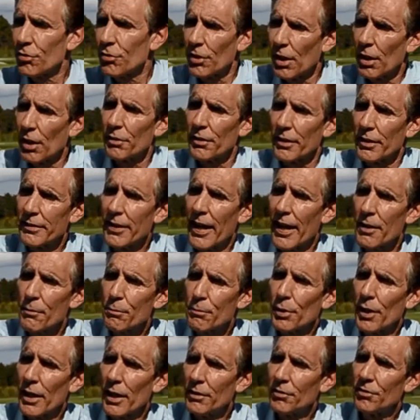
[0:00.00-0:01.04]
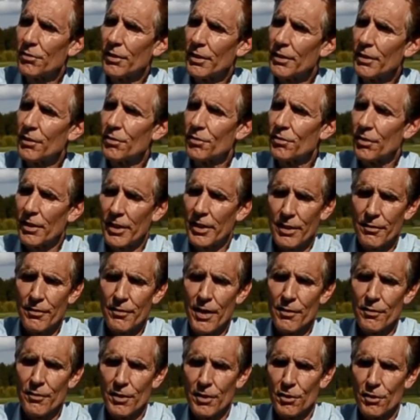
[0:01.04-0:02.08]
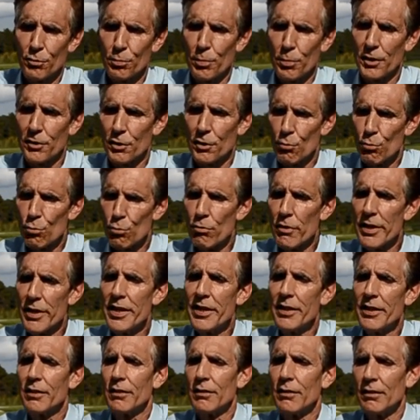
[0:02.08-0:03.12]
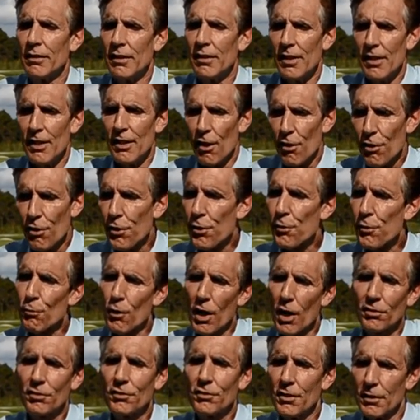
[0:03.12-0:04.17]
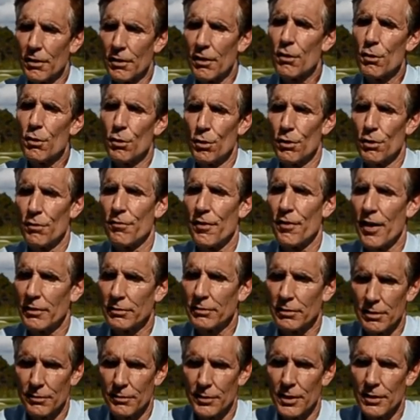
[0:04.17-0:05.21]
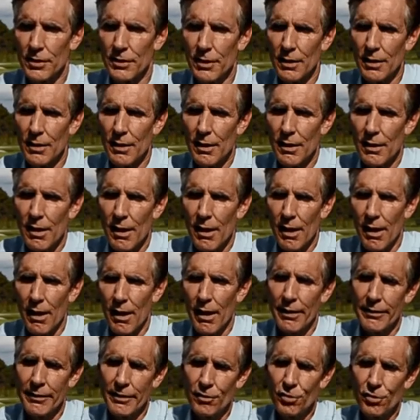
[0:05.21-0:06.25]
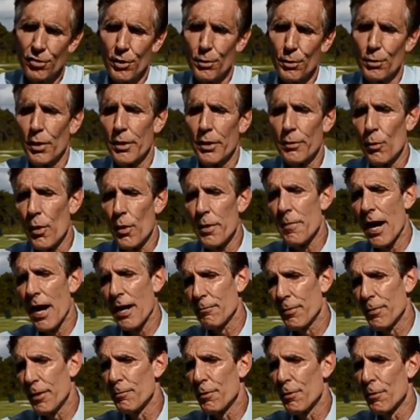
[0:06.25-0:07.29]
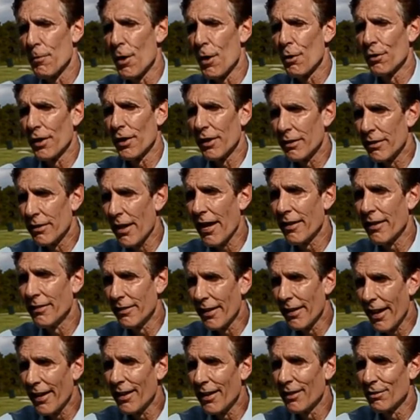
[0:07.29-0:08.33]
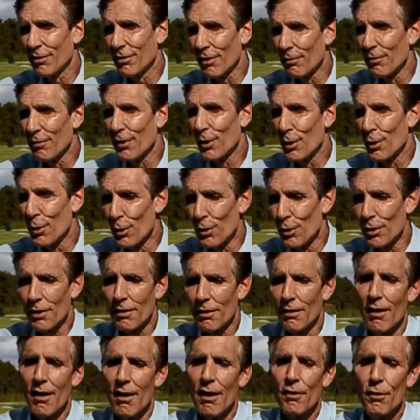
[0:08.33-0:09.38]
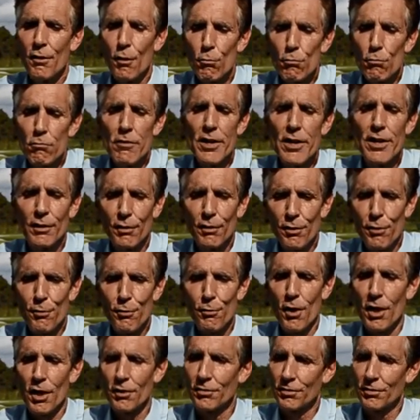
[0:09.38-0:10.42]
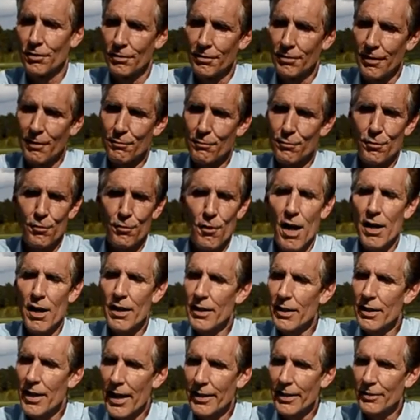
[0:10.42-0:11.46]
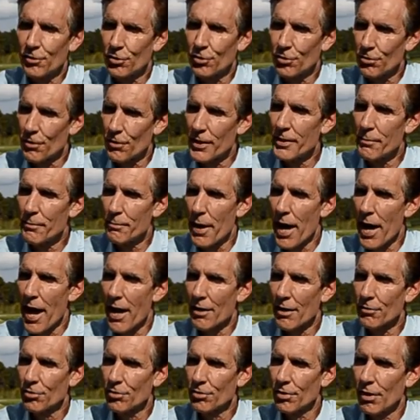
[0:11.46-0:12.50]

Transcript: you know, that take place in the city of Inverness. But the real thrust of the Cooter Festival, uh, and this year we, we might be promoting ten days of the Cooter, the real thrust is that Friday night street bash,